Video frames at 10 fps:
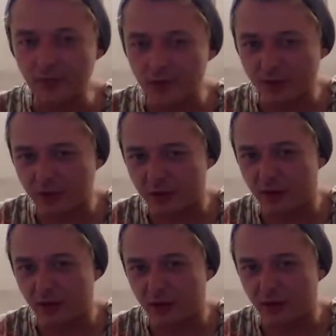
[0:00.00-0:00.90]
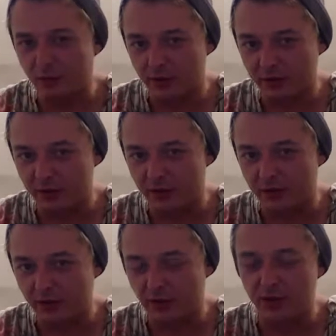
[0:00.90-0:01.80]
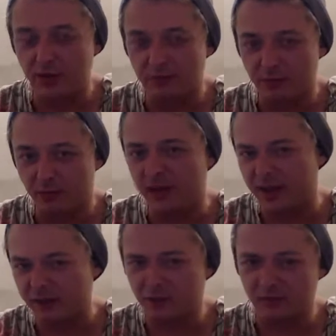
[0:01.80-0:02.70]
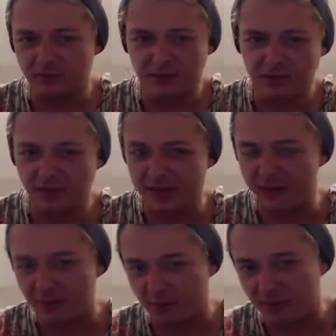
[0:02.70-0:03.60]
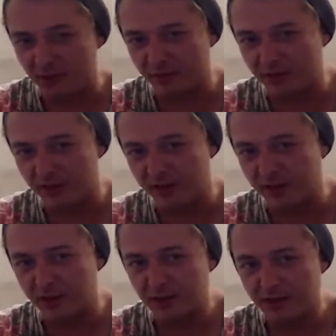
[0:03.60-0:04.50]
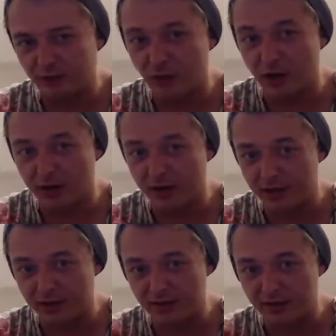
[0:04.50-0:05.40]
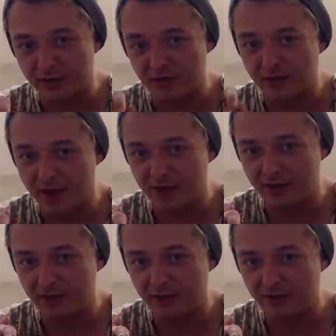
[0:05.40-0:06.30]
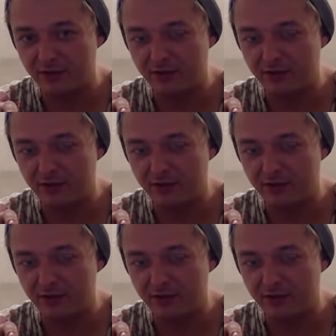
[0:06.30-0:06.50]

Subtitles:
I'm 29, almost 30. Well, not, well, yeah, well, 11 months till 30. Right, listen, yes.